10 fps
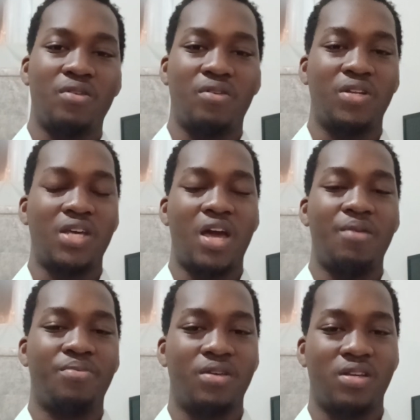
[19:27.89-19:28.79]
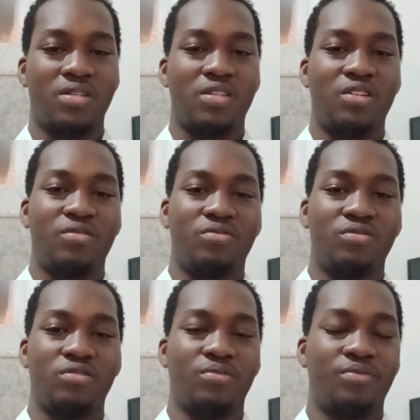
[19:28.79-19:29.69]
or the IPS, the
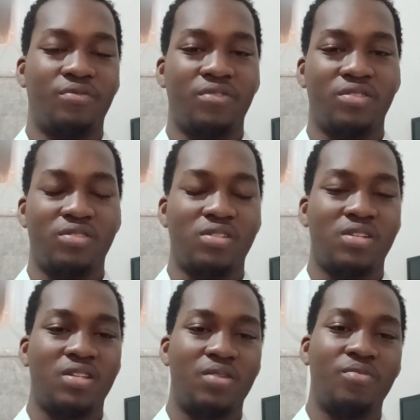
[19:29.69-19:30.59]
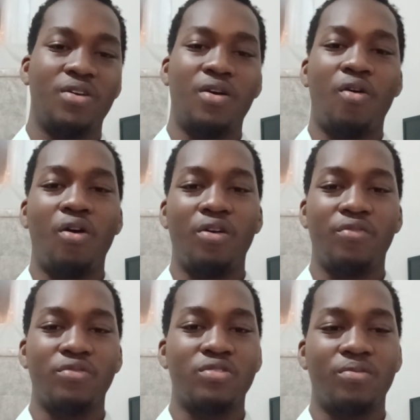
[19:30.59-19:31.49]
intrusion prevention system, or
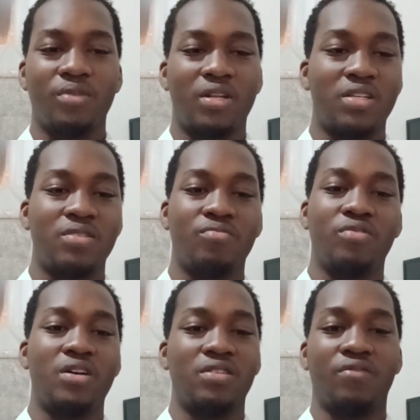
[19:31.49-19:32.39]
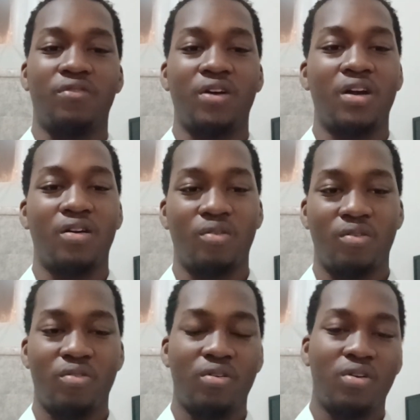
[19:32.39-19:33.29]
even something as simple as a
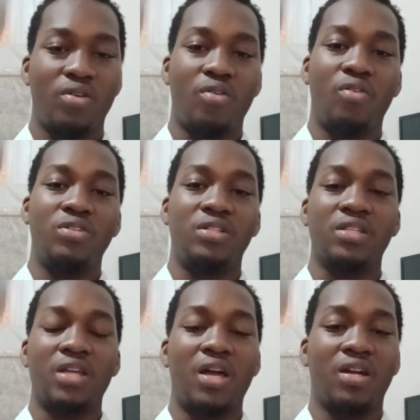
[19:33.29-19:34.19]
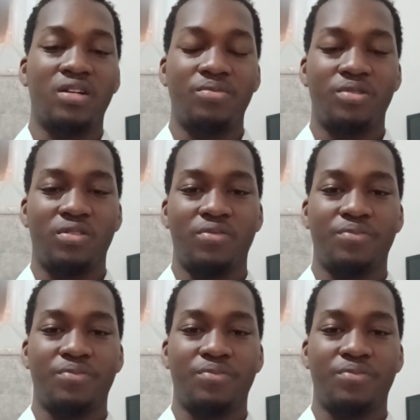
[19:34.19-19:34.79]
firewall or data encryption.